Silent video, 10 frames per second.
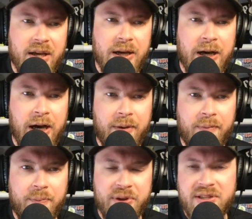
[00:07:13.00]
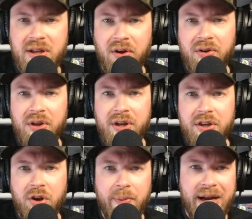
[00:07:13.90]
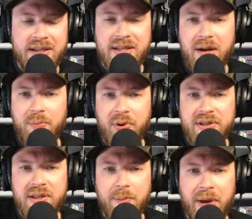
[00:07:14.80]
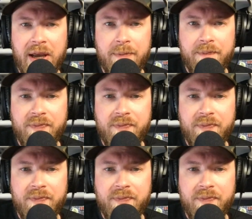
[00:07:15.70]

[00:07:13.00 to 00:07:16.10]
But still, you're minus 10 in points in the paint.